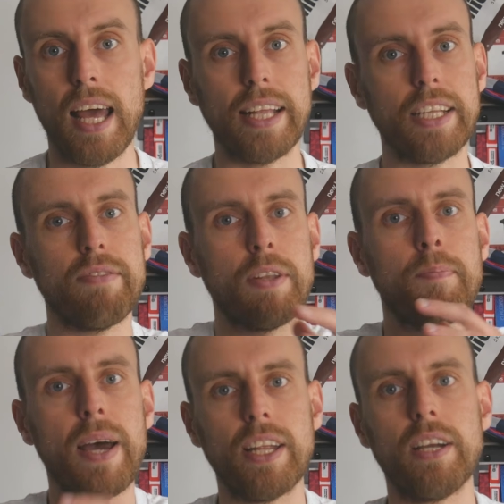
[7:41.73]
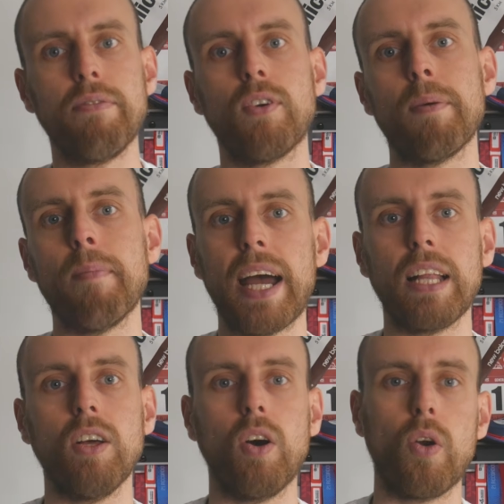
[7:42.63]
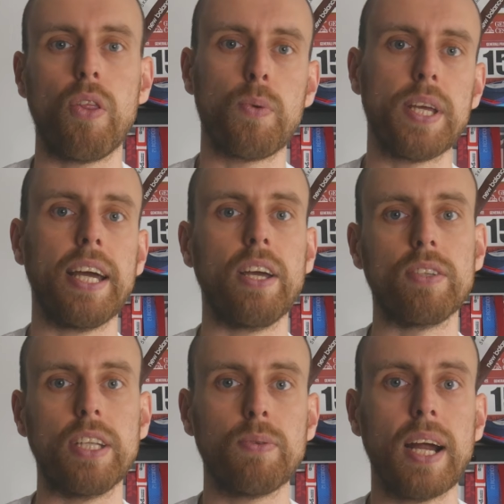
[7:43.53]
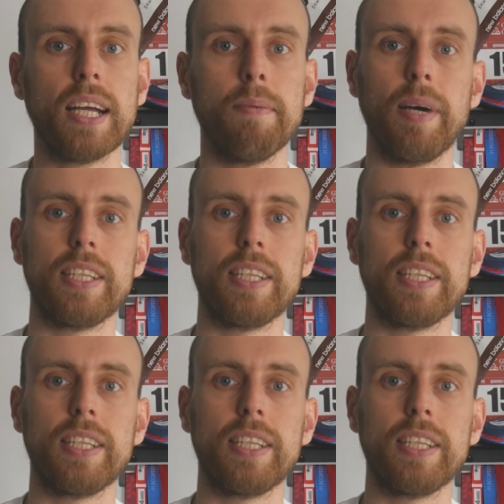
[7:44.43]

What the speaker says: And even better for a mile or 3k on the track,